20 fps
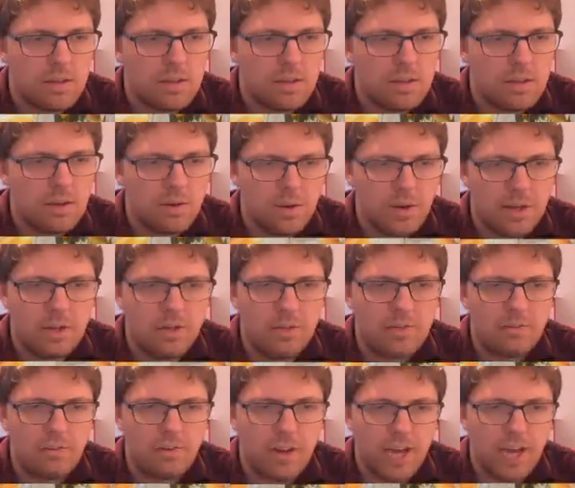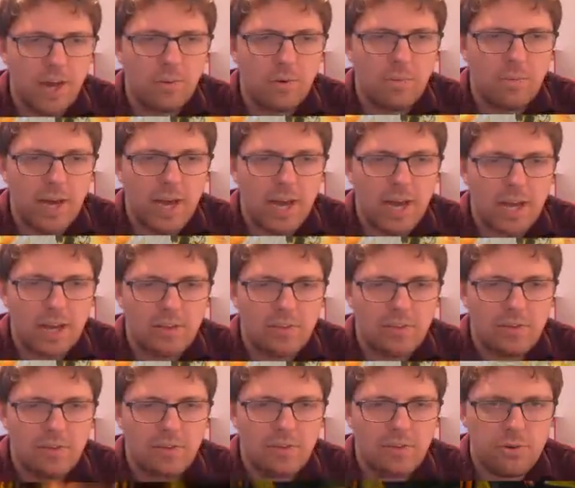Okay, so now we're back
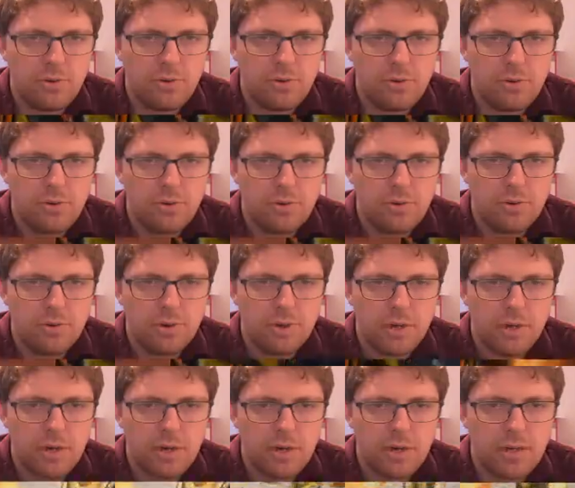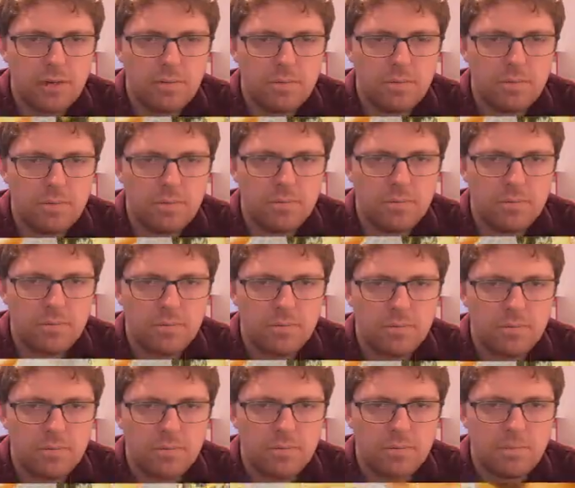to
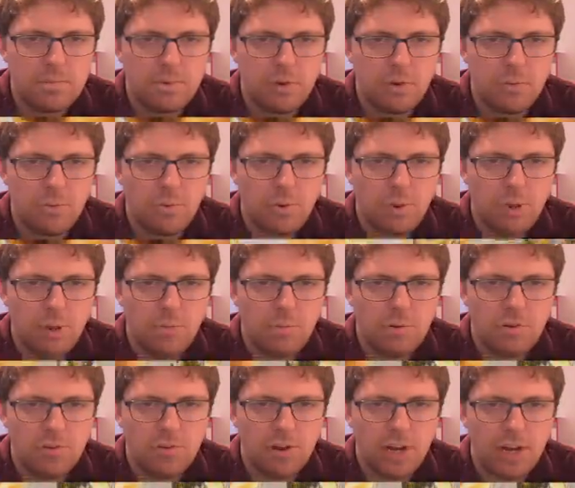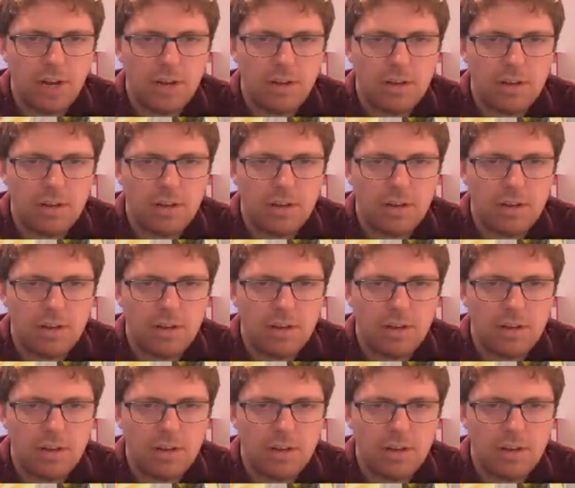no more Ember Drain.